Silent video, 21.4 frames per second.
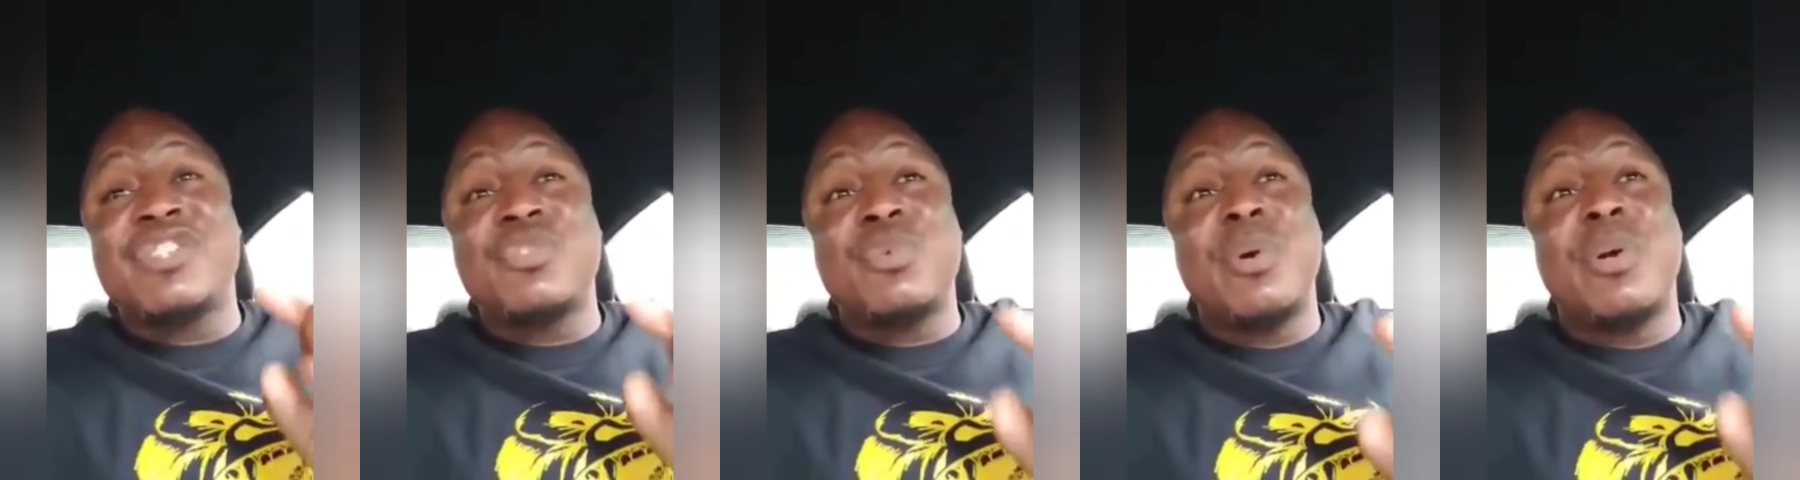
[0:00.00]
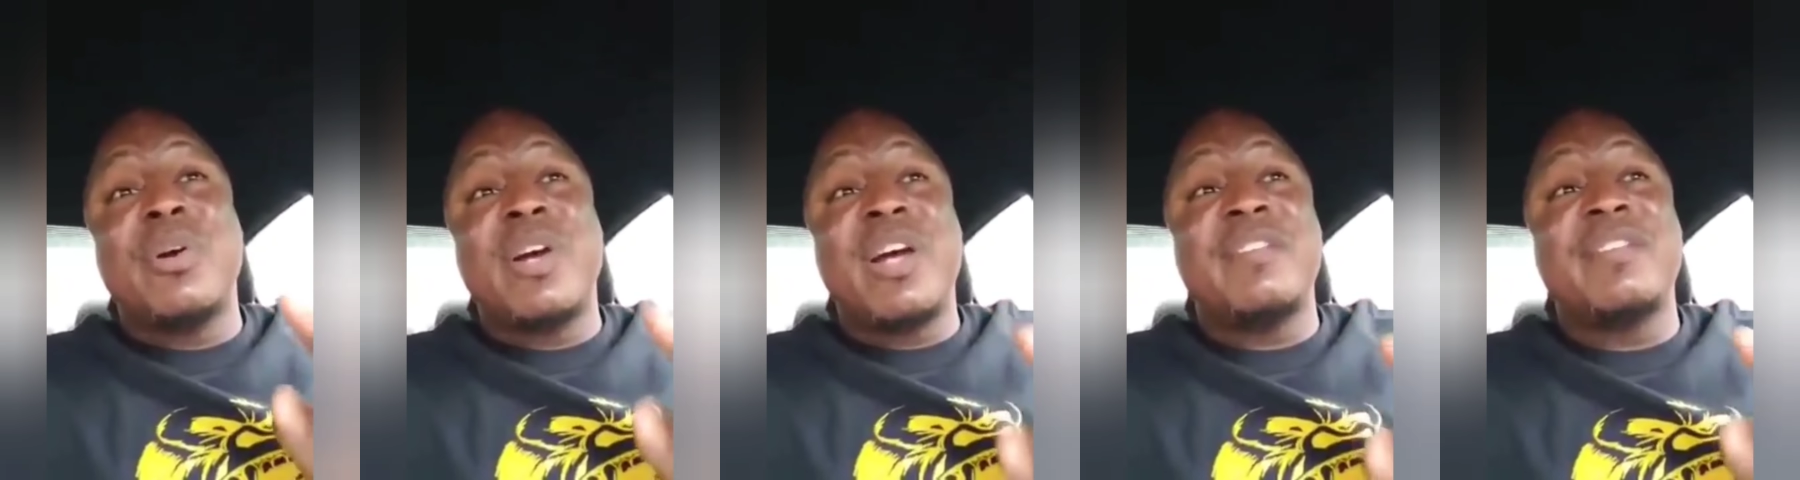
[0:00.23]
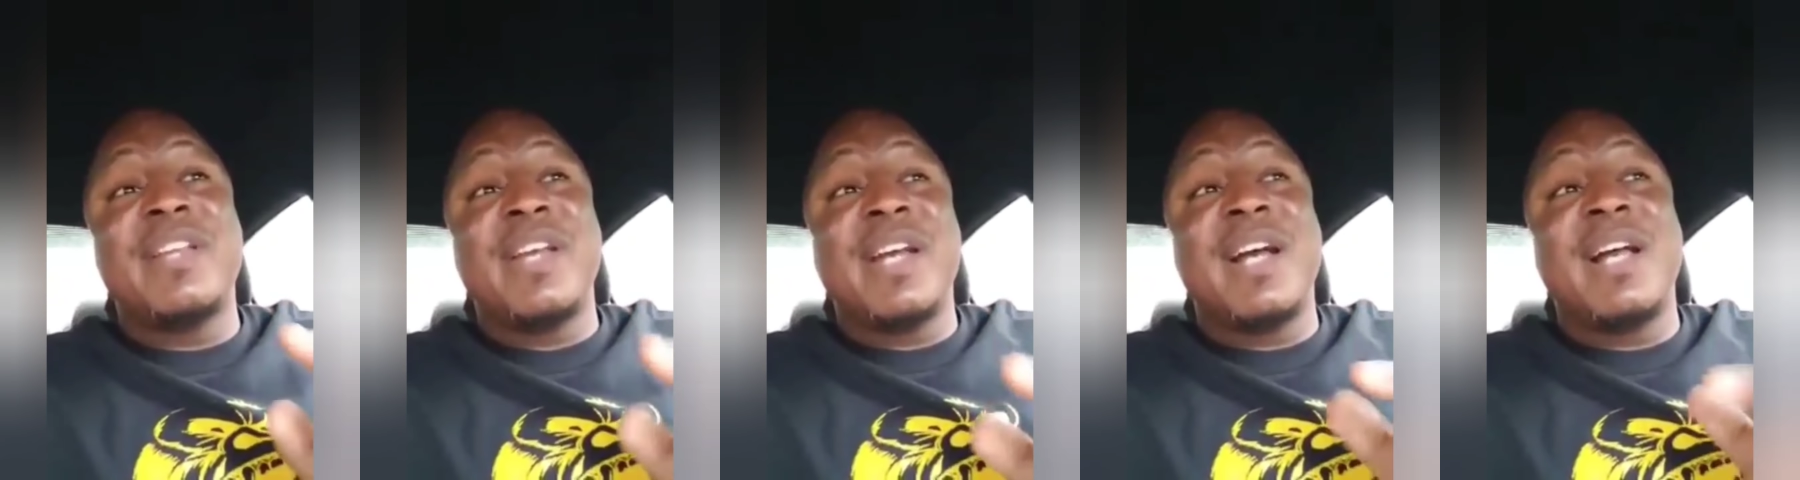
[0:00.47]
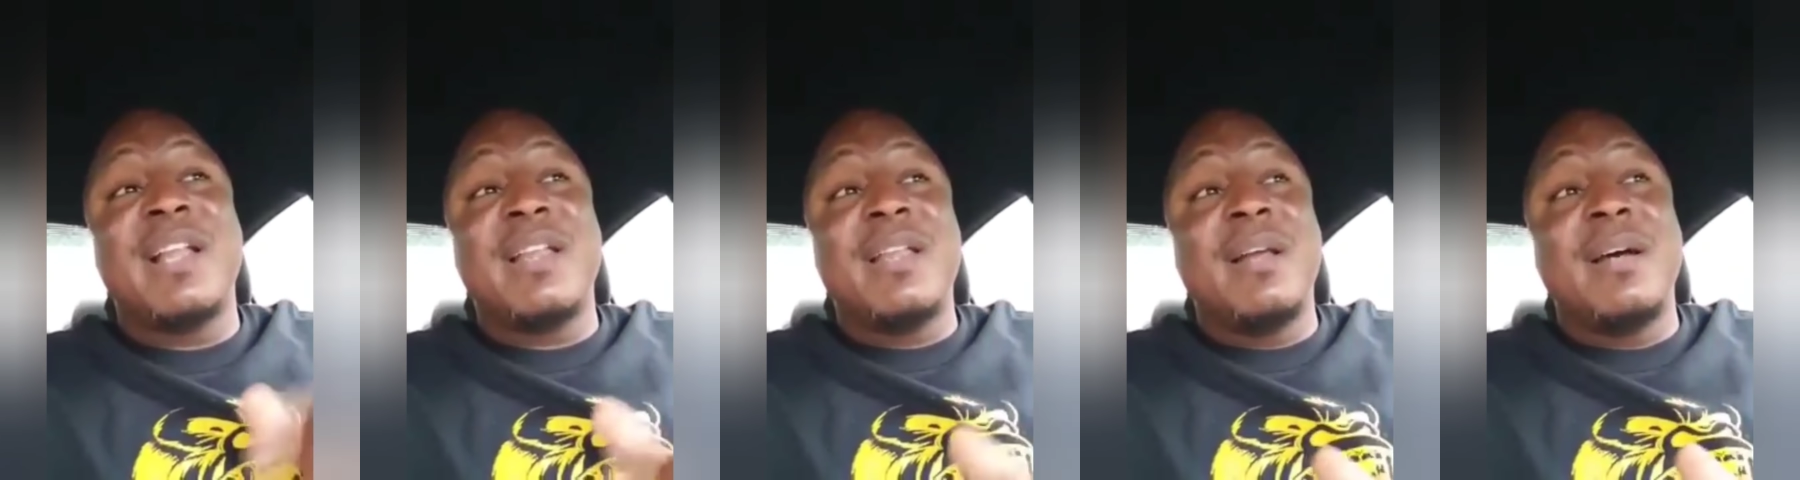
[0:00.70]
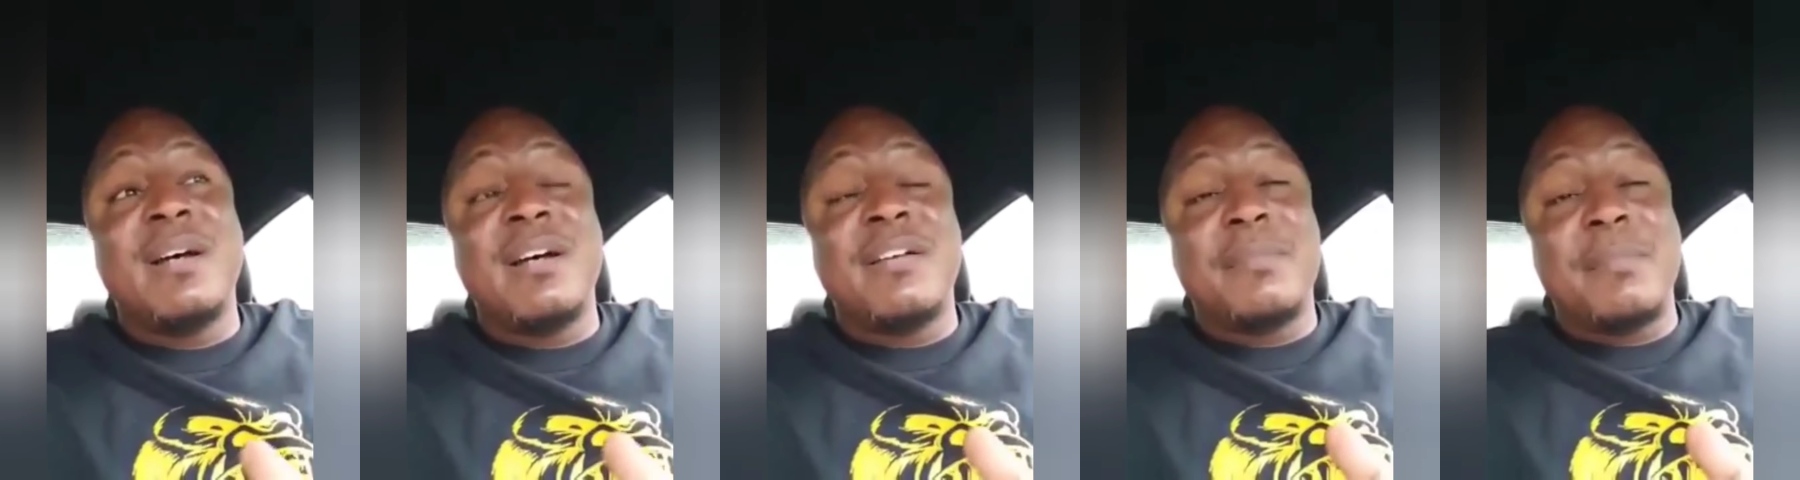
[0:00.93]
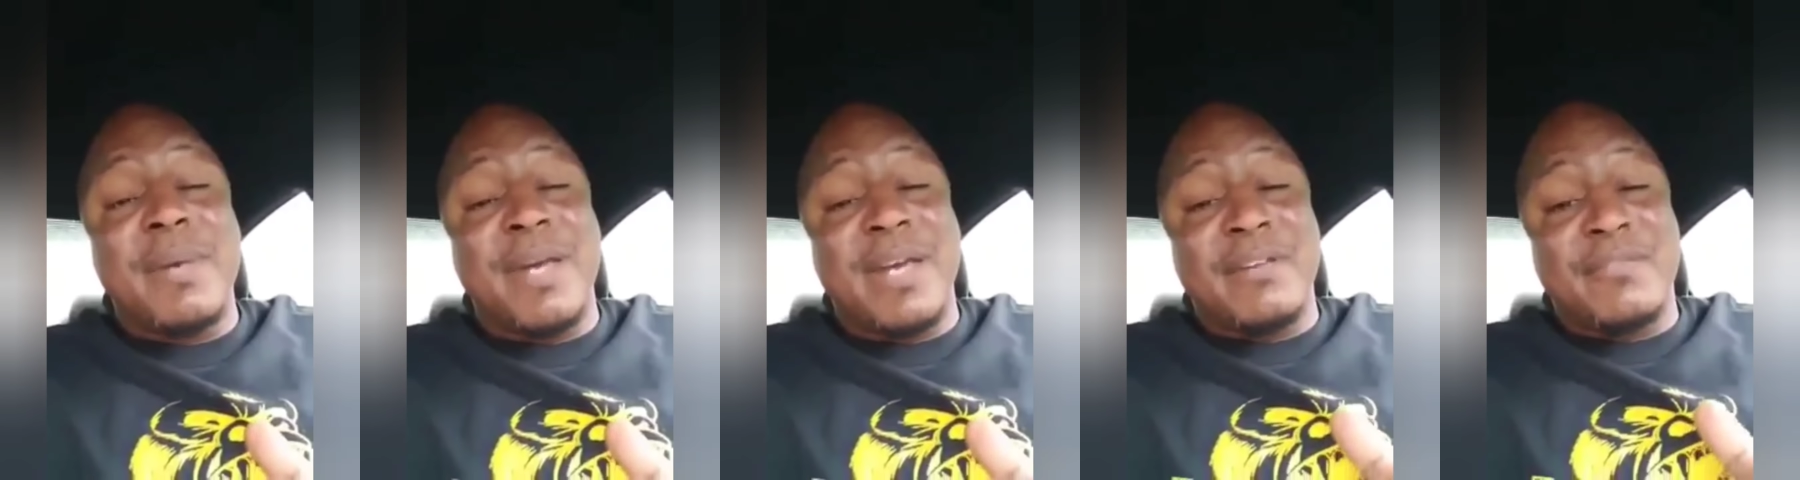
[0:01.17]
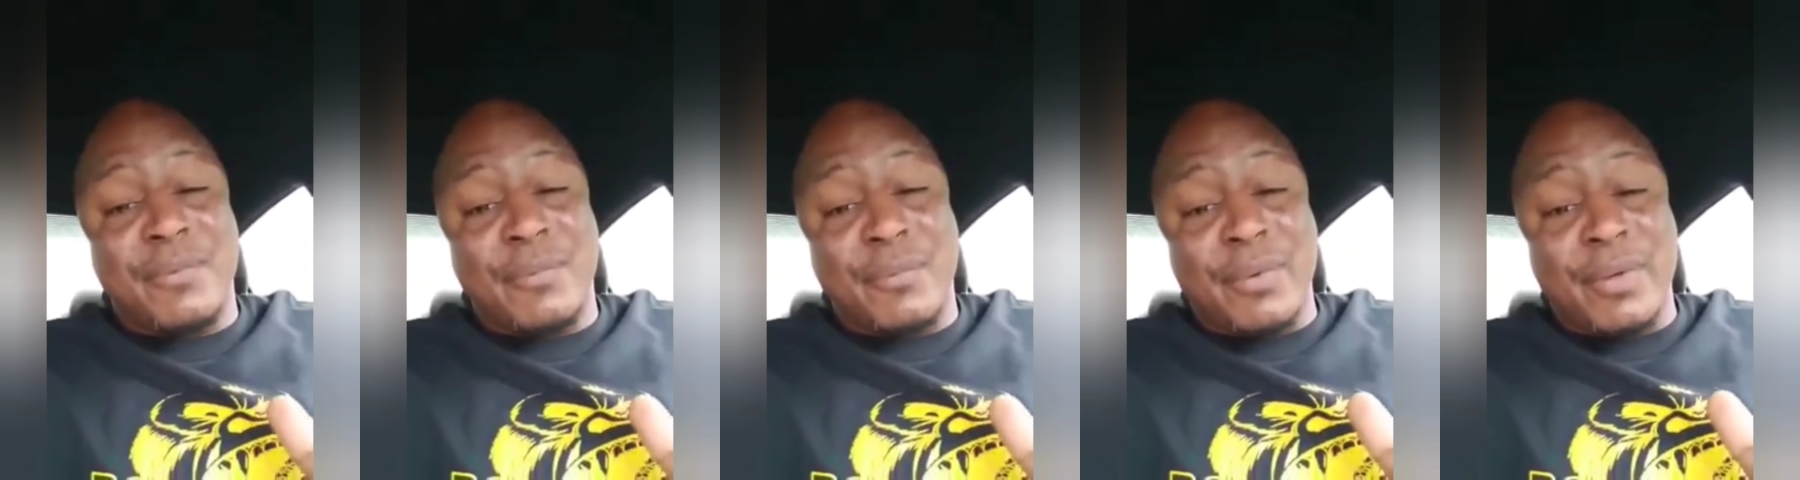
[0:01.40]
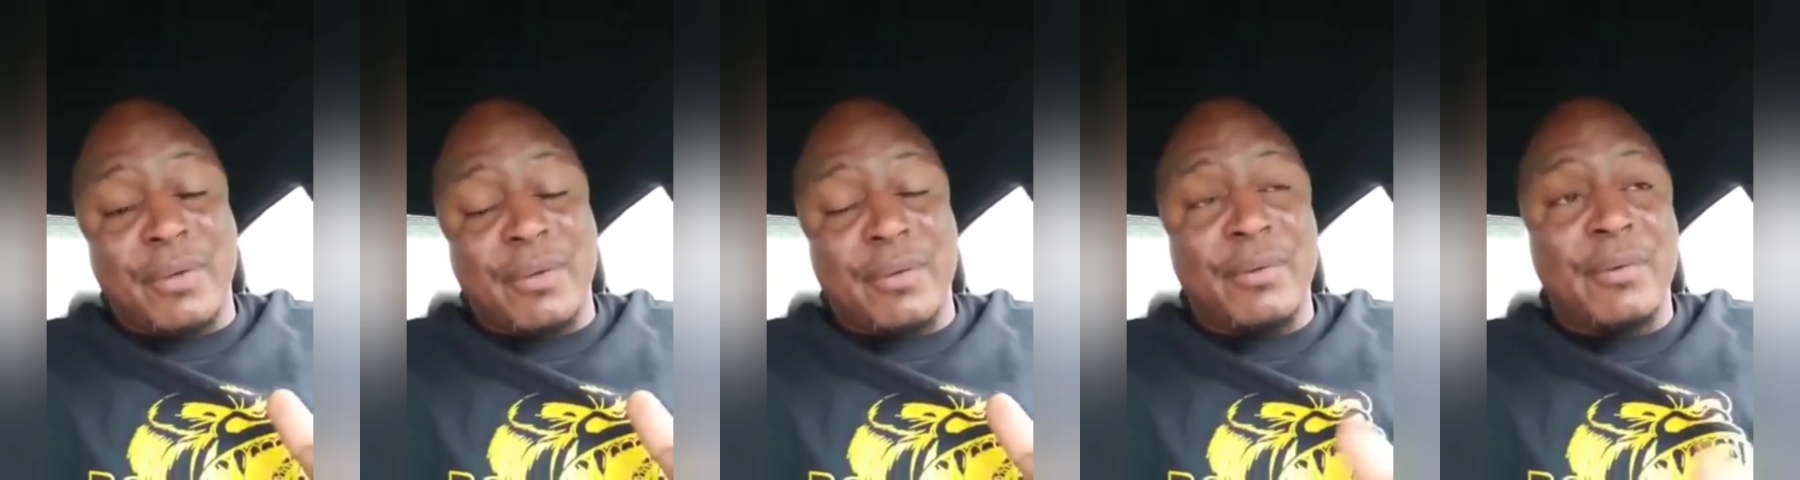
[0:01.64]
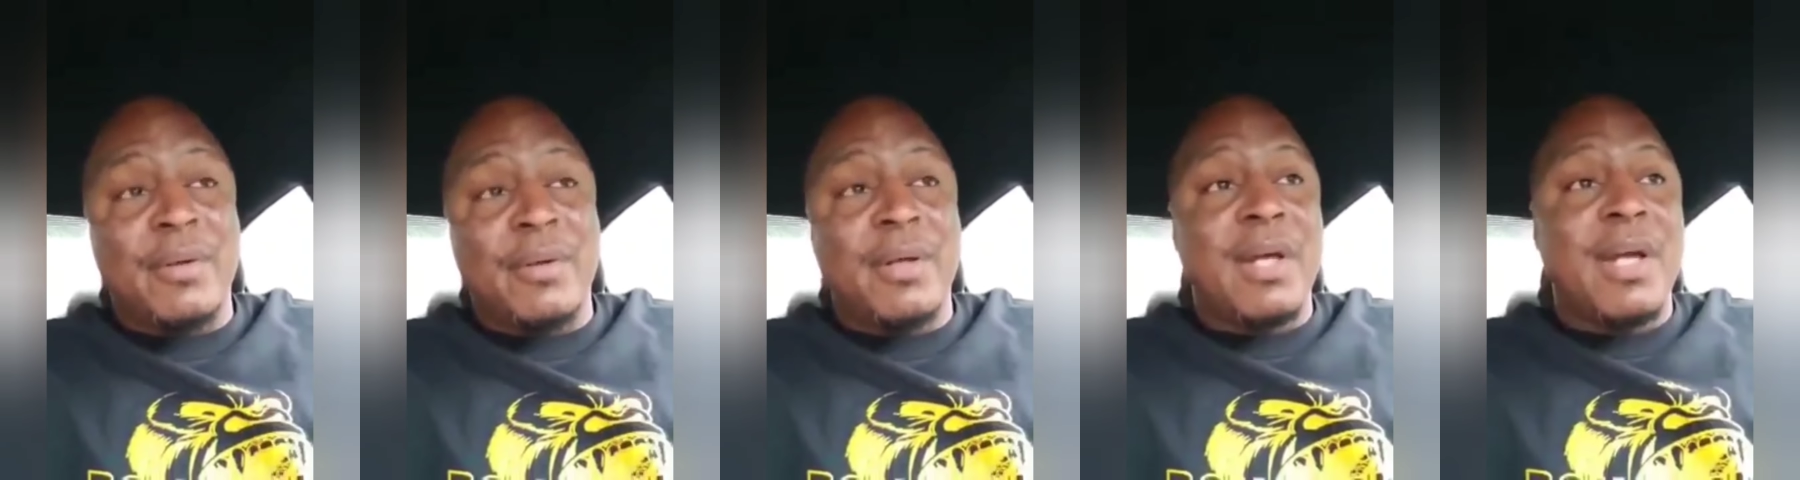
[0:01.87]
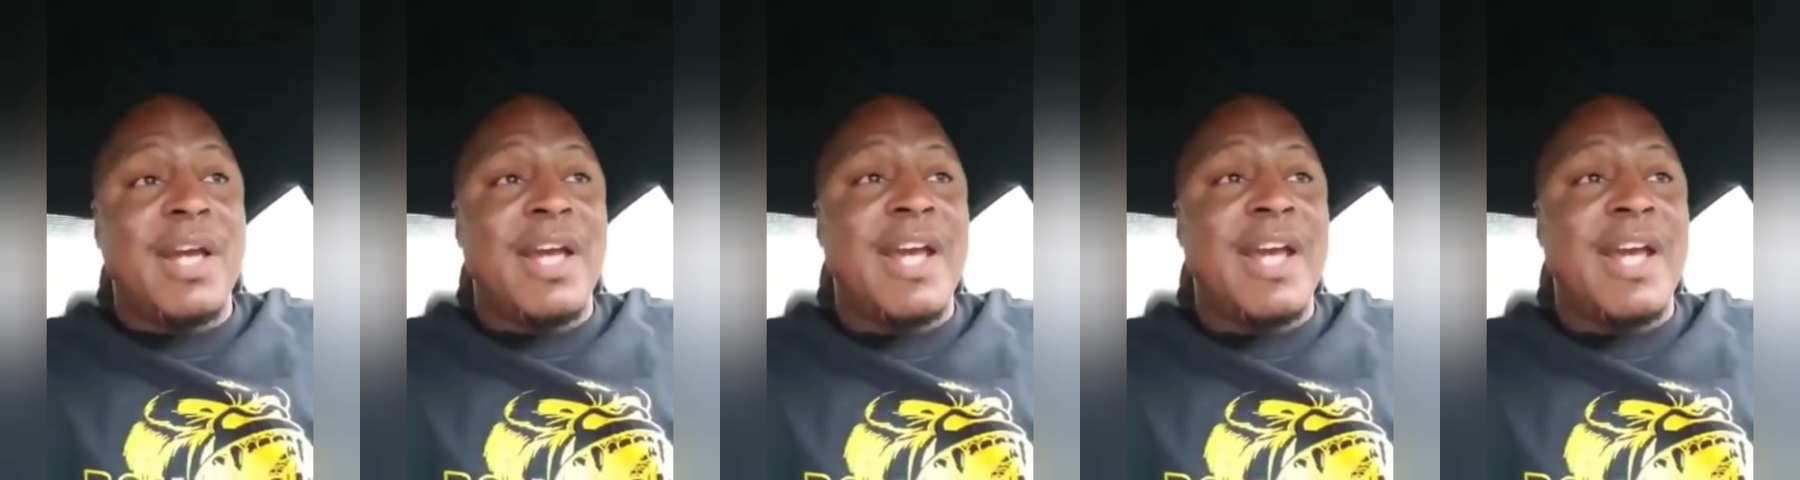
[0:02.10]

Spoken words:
I swear on everything I love, man, for real.